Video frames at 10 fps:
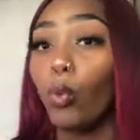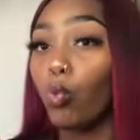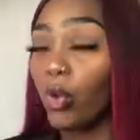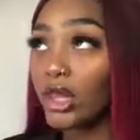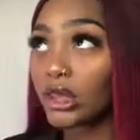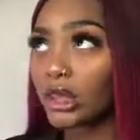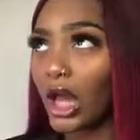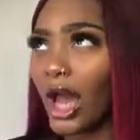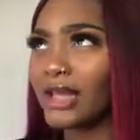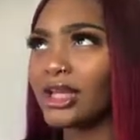with,
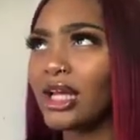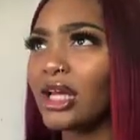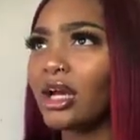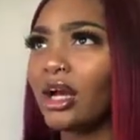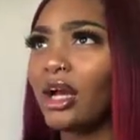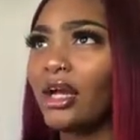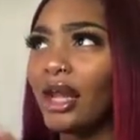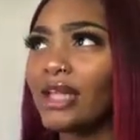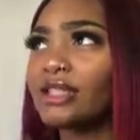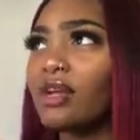I think, an
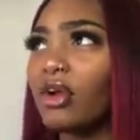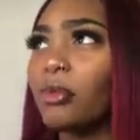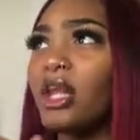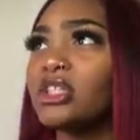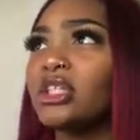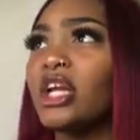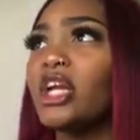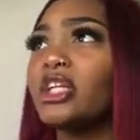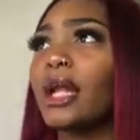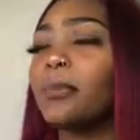essay and recommendation letter,
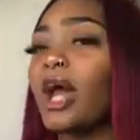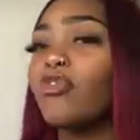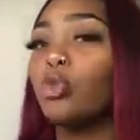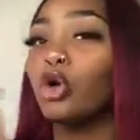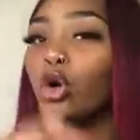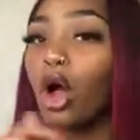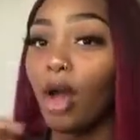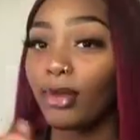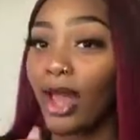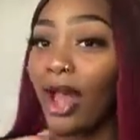and then I applied for one on
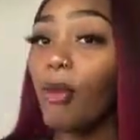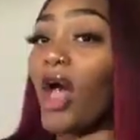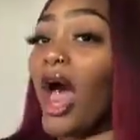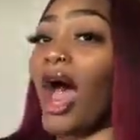Common App.